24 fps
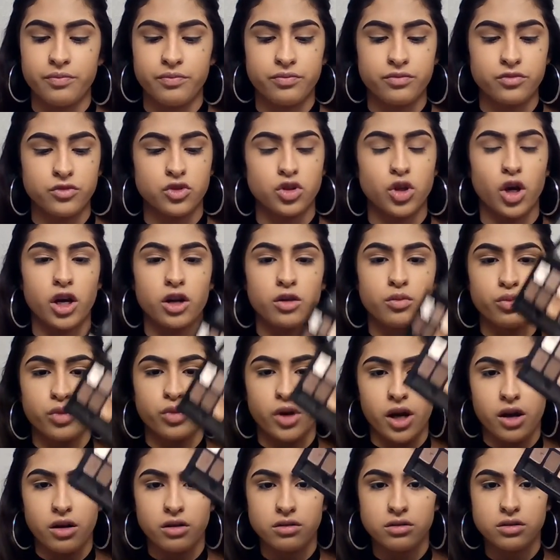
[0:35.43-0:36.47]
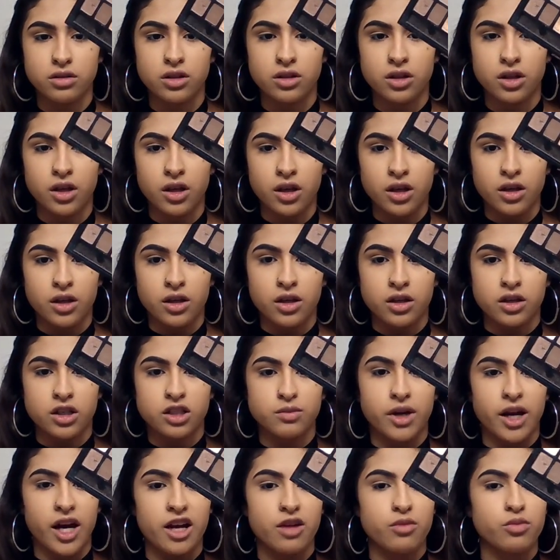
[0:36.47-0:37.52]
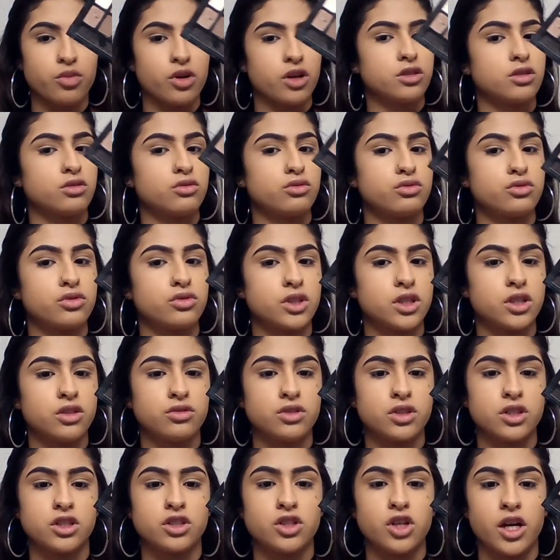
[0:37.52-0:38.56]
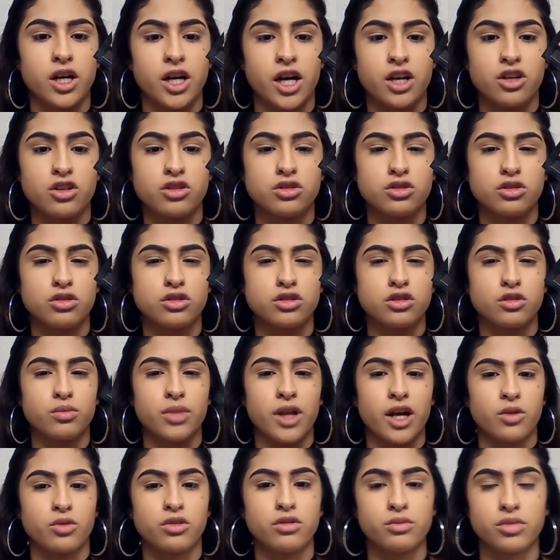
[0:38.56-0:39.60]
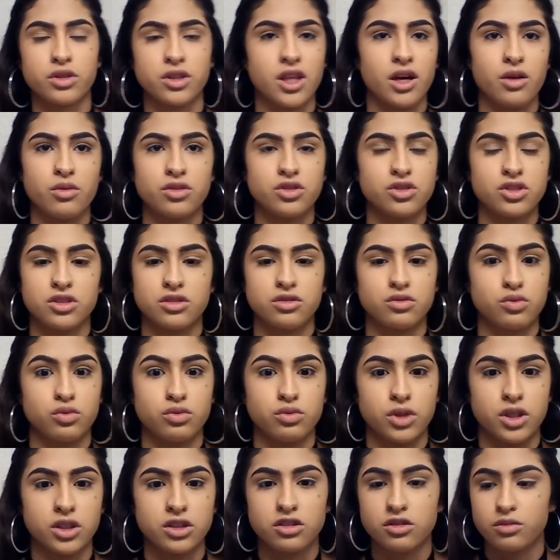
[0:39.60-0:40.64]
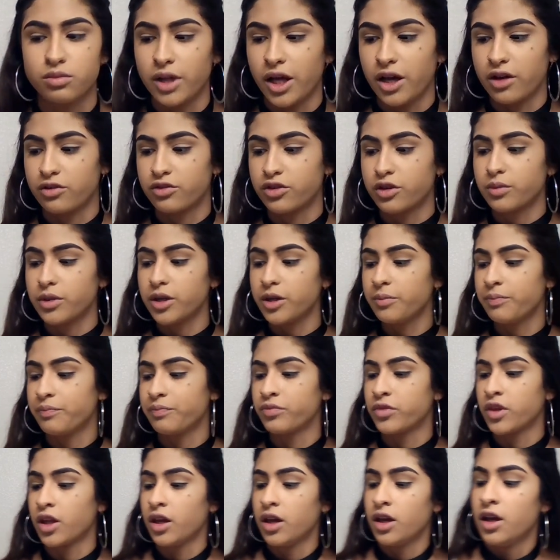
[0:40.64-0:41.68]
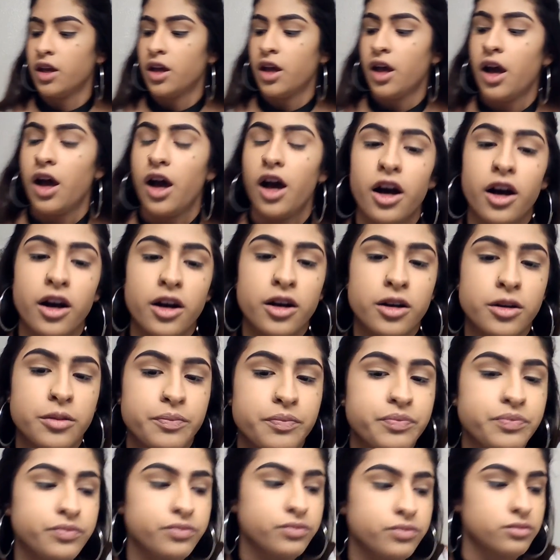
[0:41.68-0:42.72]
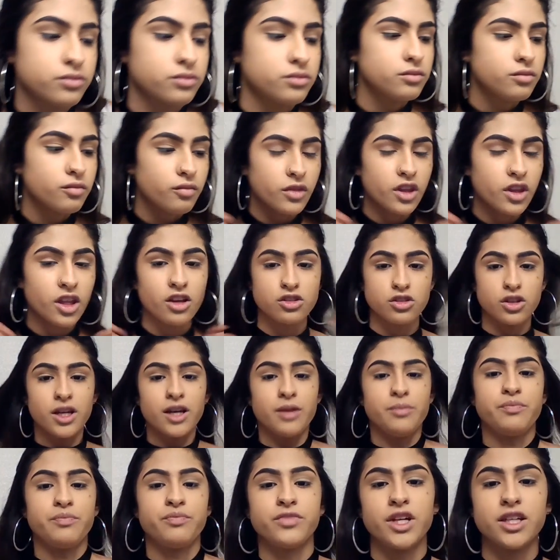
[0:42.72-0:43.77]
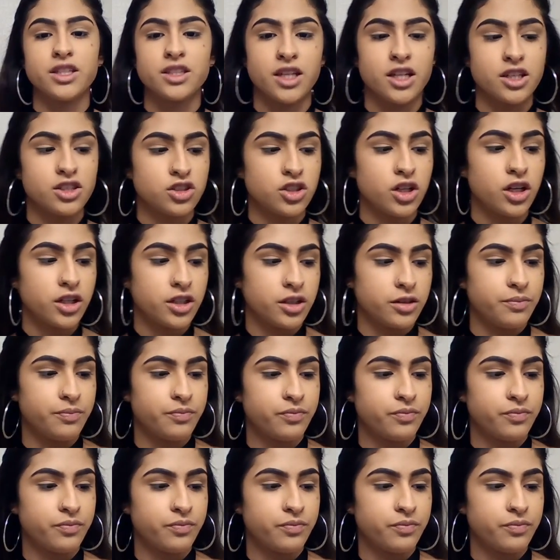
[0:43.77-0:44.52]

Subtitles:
dark brown because my eyebrows are really, really dark. I used to use a black one, but that was just way too black for me. So yeah, let's get started.